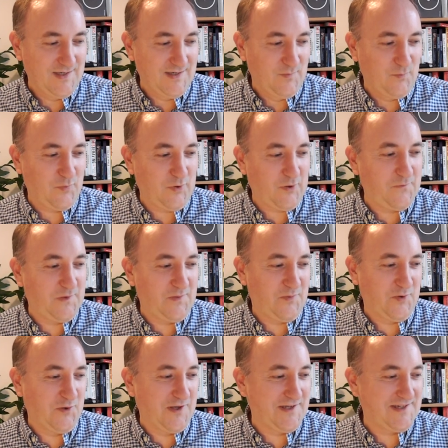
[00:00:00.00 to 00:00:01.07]
profitable.
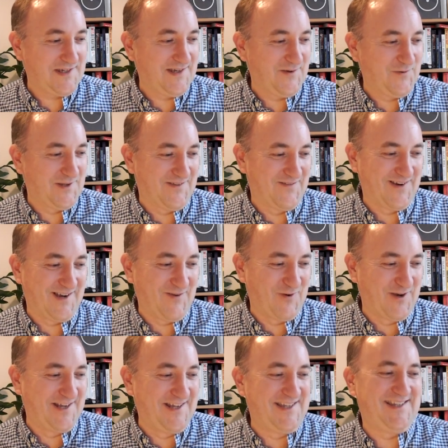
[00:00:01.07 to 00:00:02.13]
I don't know what the right
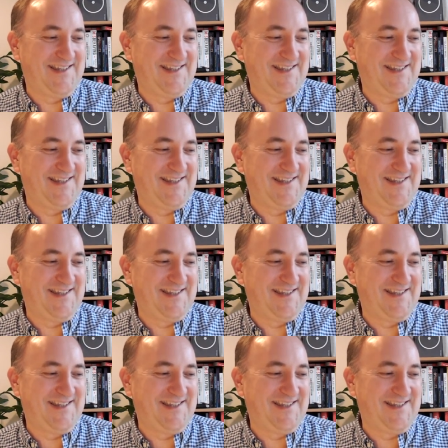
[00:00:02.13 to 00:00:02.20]
words to